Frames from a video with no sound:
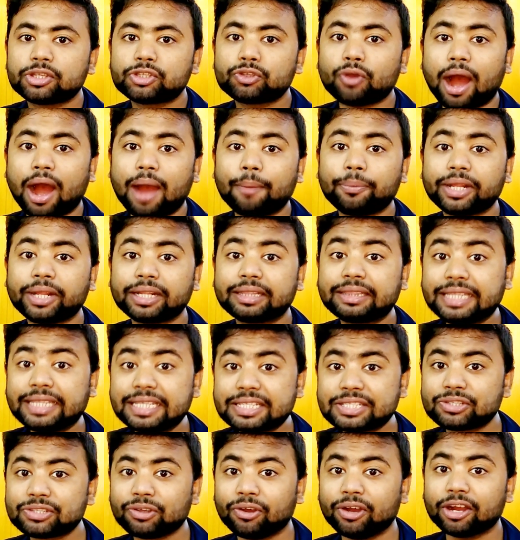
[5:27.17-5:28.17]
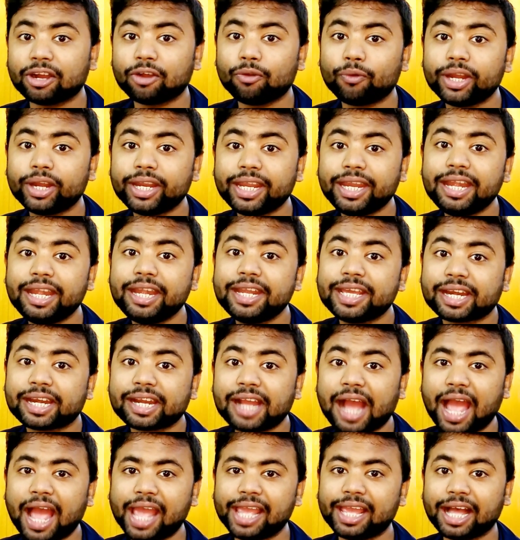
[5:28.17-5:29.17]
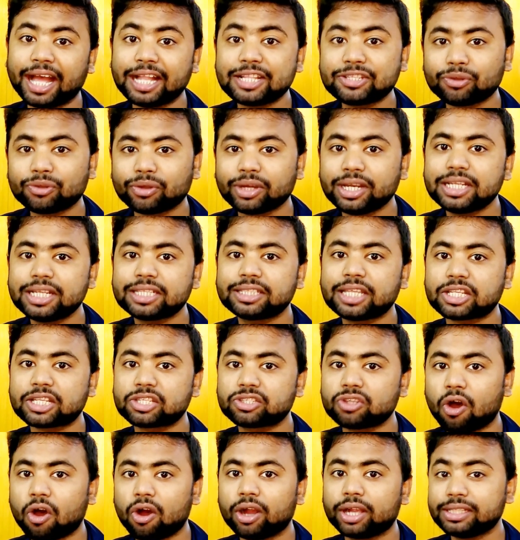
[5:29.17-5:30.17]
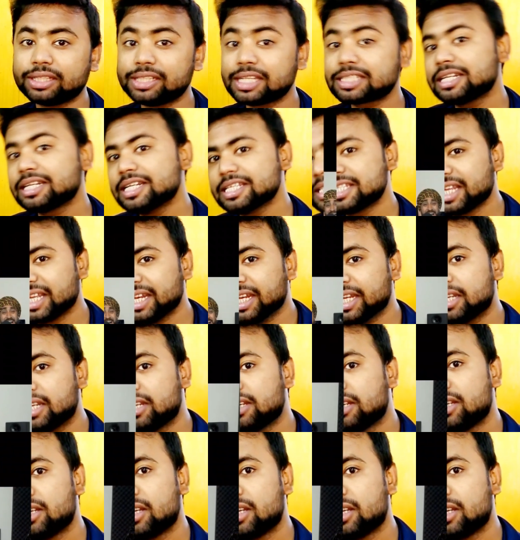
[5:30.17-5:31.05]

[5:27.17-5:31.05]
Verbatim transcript: So after this song, one Indian guy also released the song. Just listen it.